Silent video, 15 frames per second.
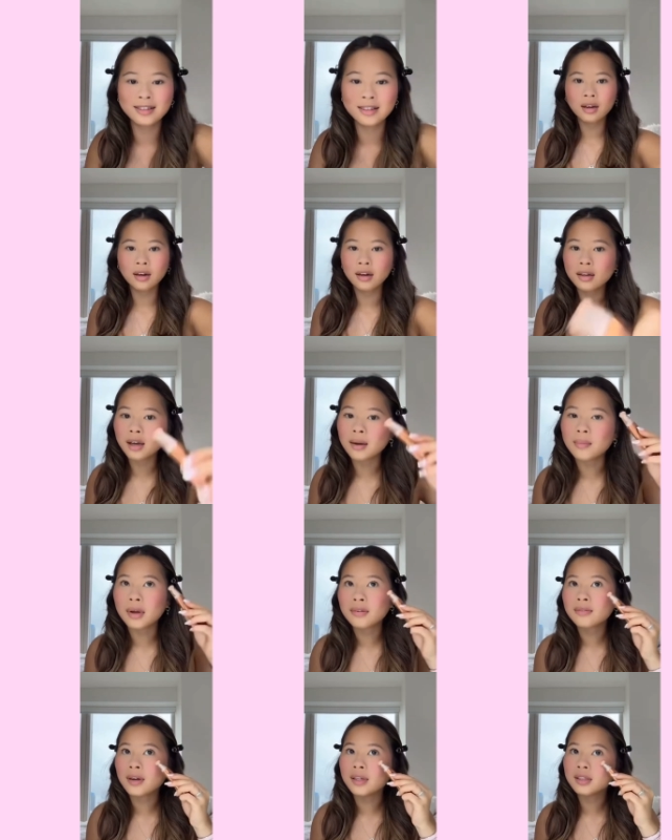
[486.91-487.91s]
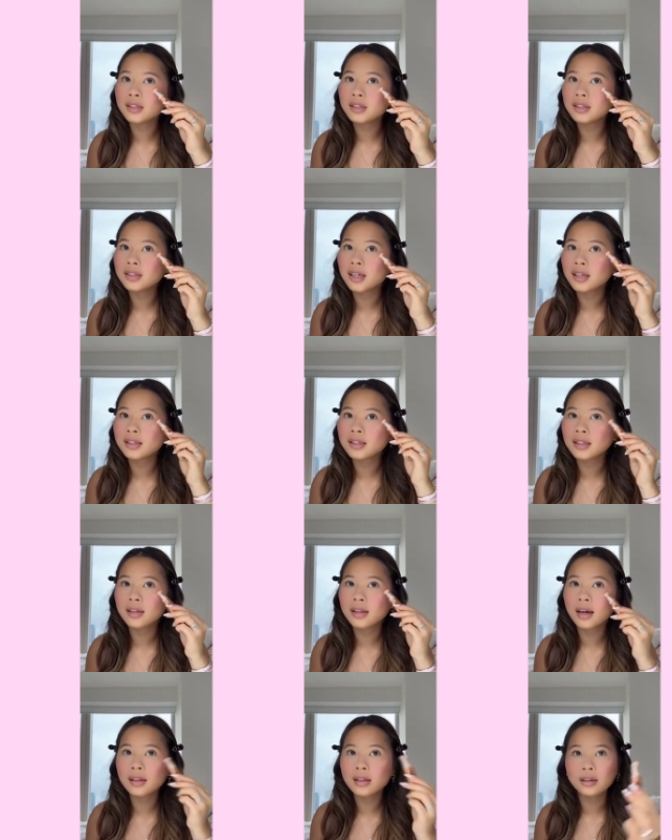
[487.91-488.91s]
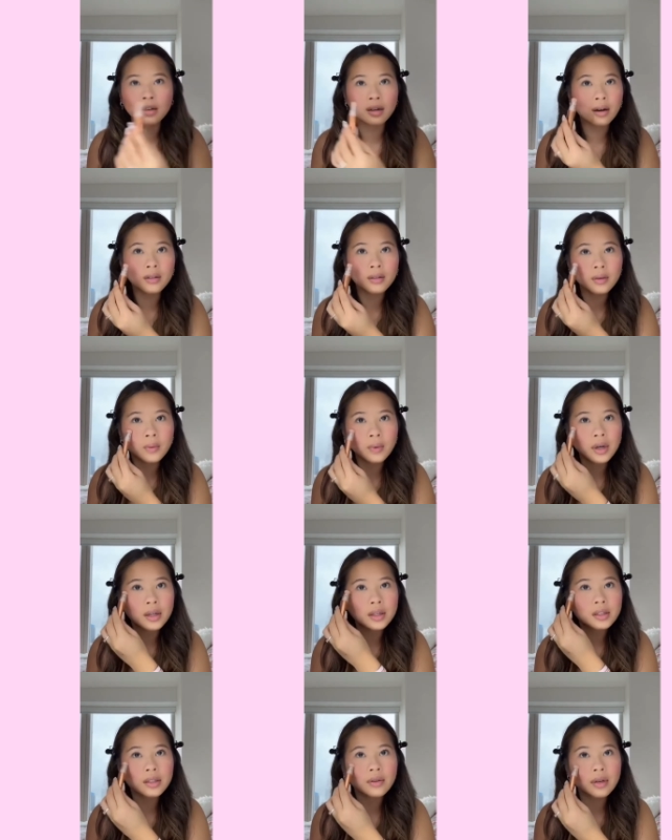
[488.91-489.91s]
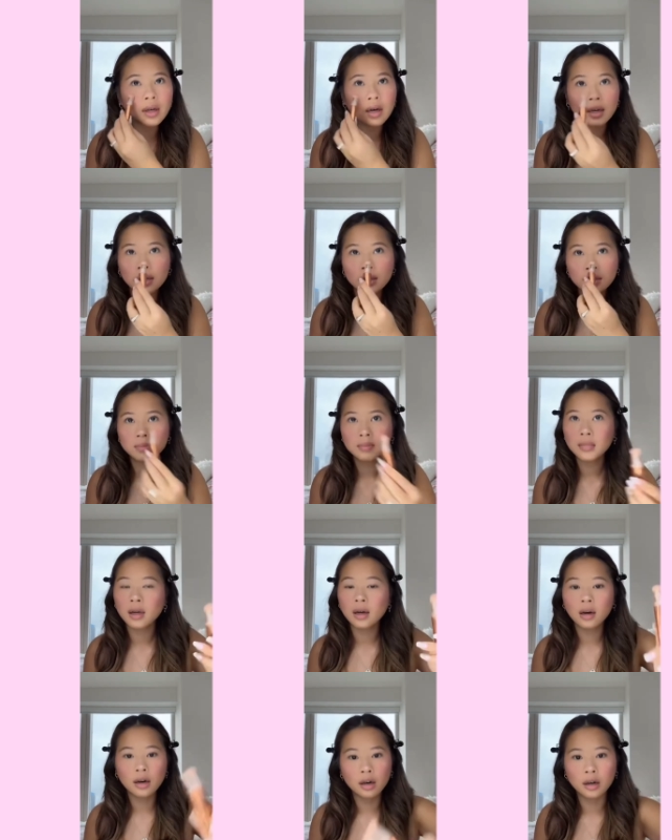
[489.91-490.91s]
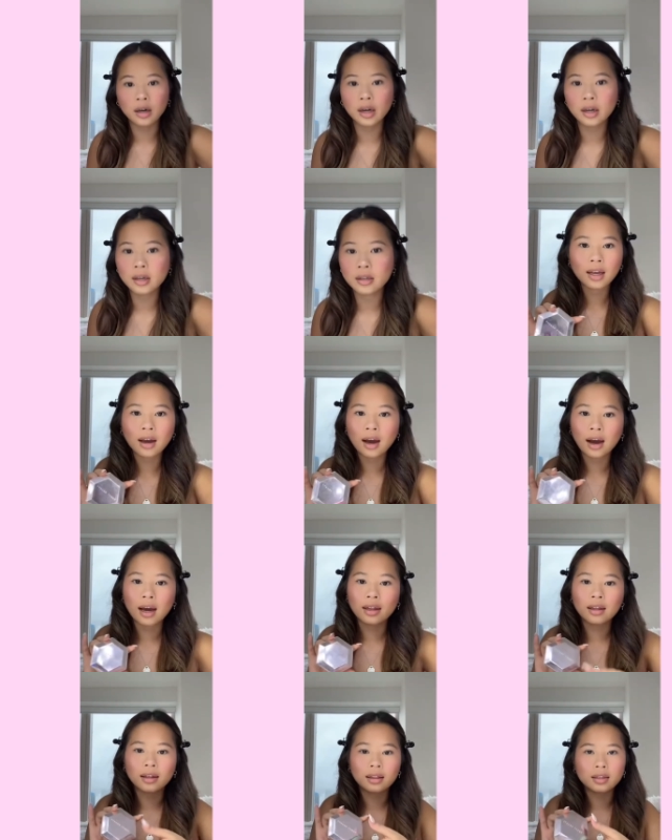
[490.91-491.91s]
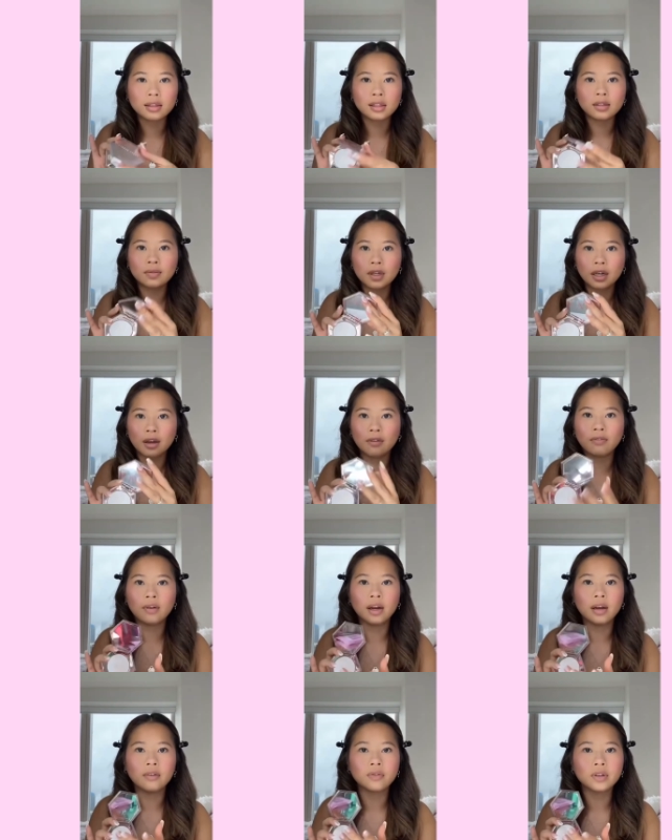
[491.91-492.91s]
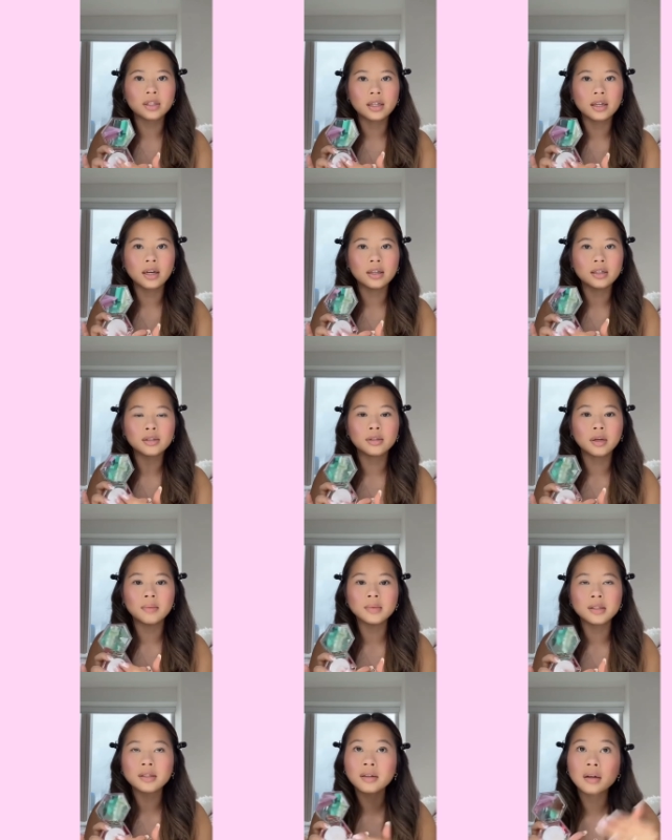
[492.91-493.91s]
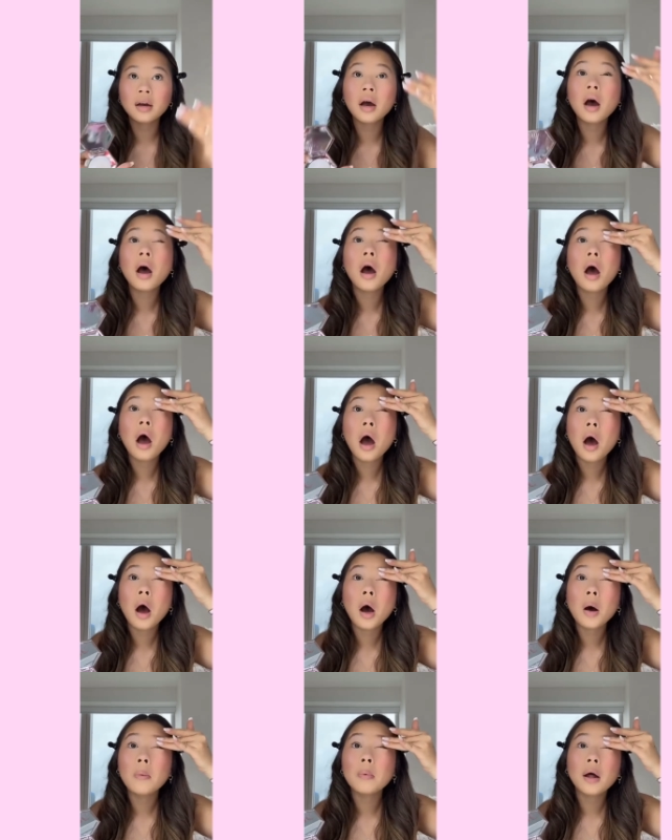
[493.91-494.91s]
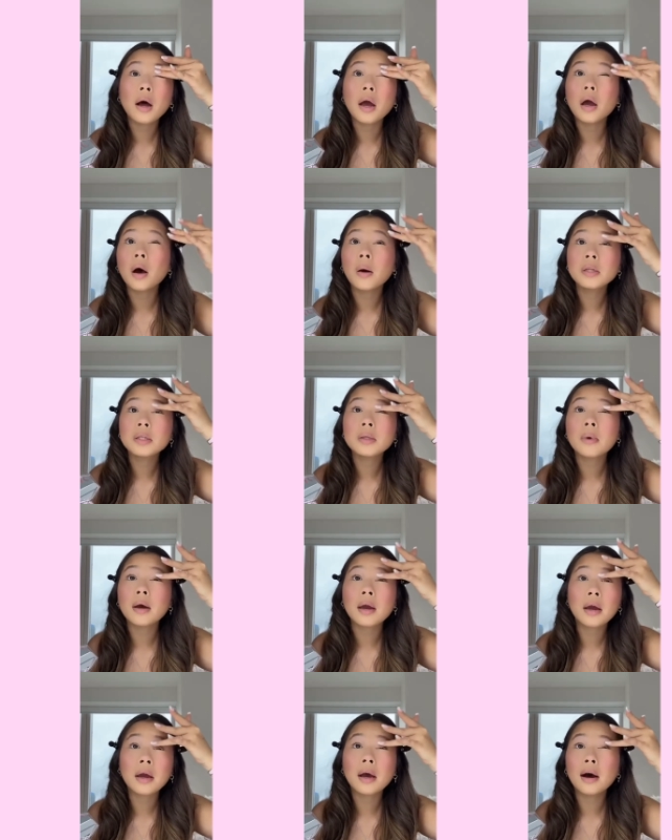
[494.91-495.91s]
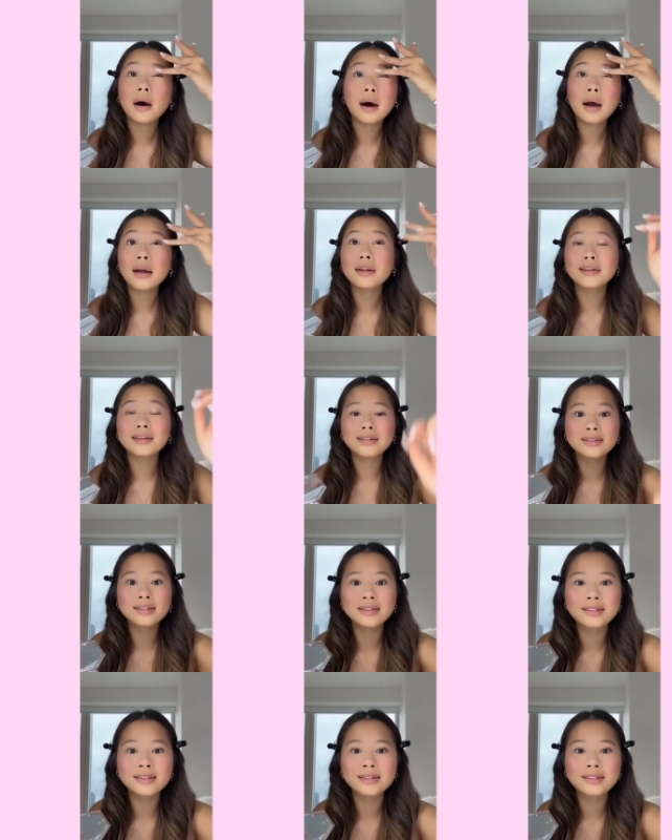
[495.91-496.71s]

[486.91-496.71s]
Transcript: Okay, my friends just texted that they're on the way, so I gotta hurry. I think this is very fitting for tonight, so I'm just gonna apply it onto my eyelids.